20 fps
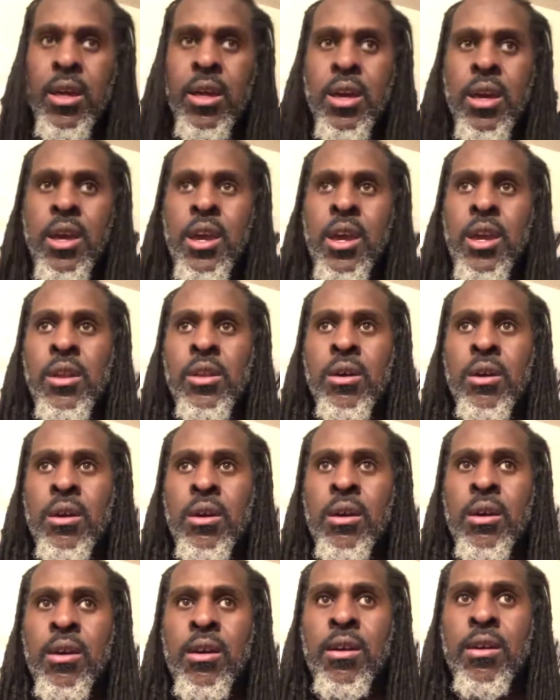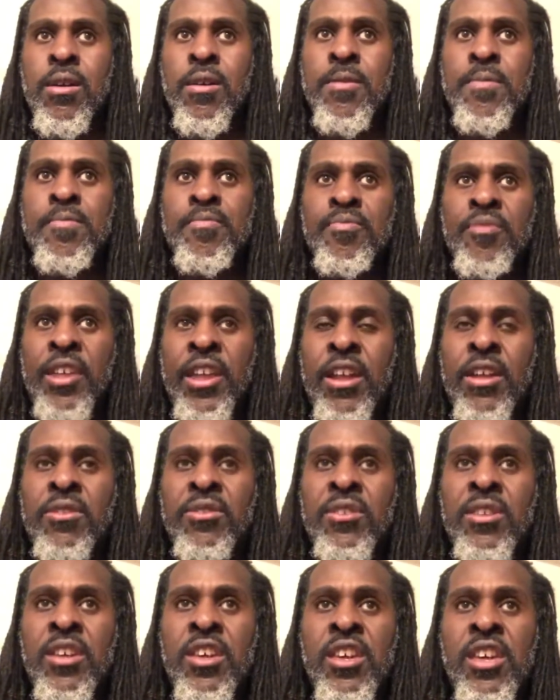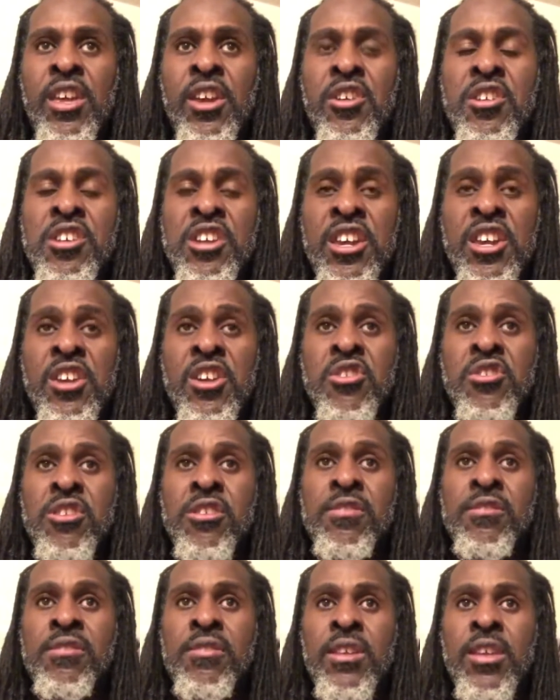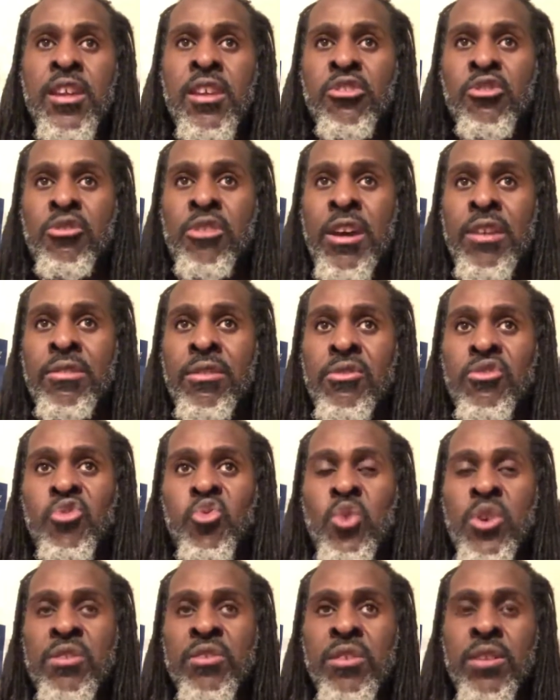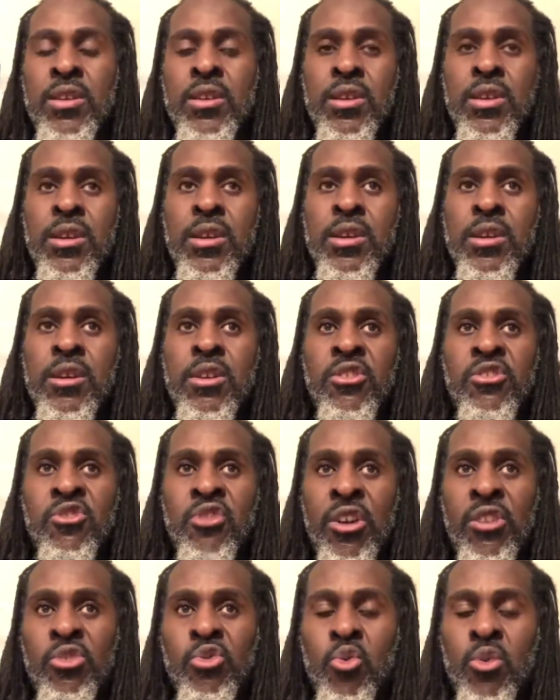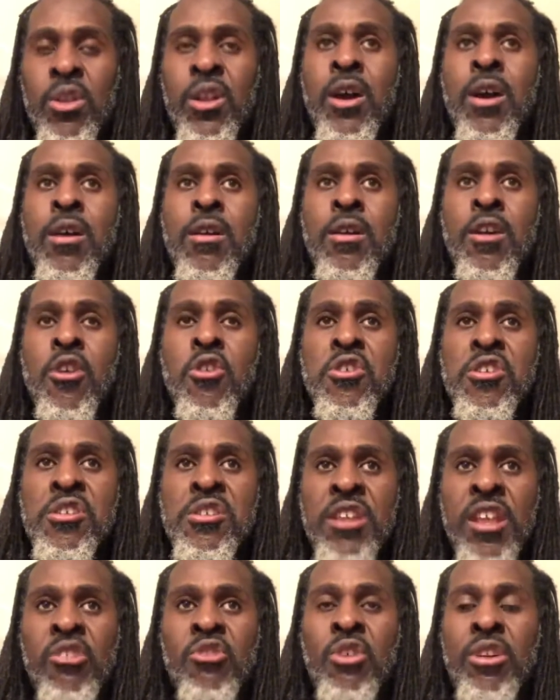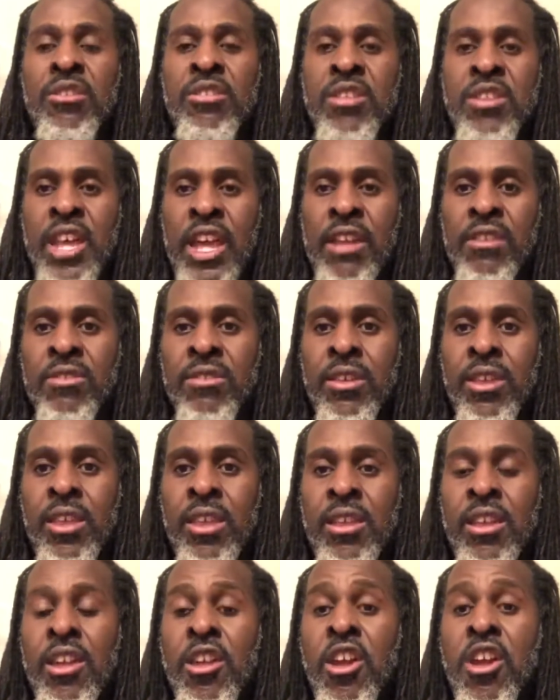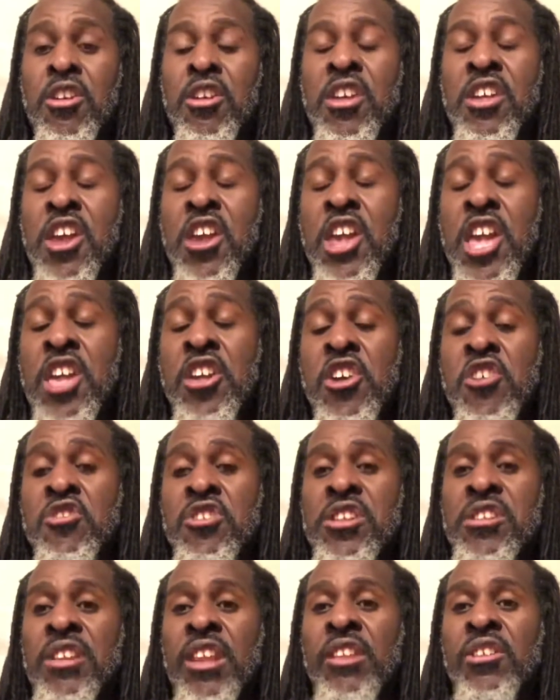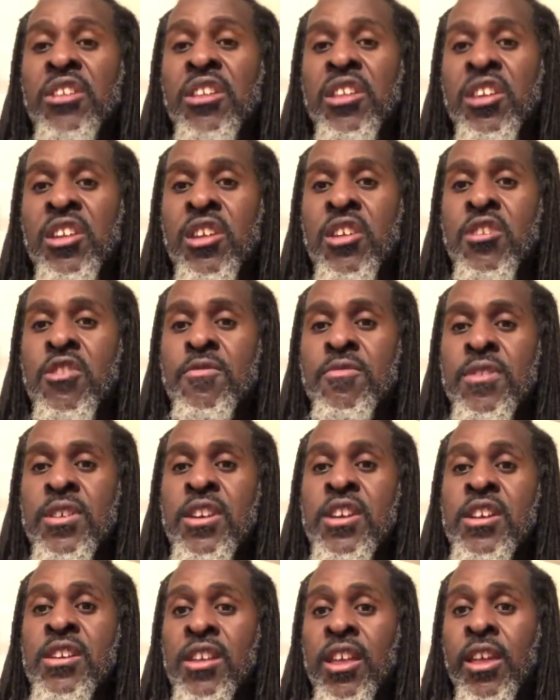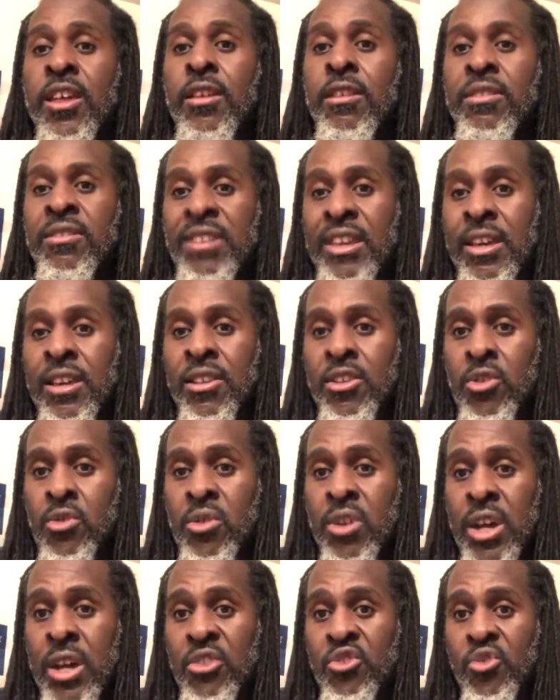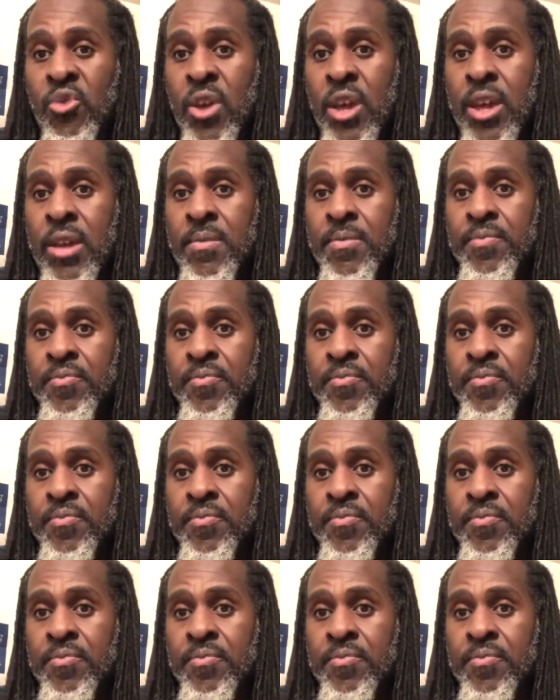And um, like I said, he he hurt his knee 2020. 2020 oh, uh, hurt his knee 2019. He, he, hurt his knee the year that he signed new contract.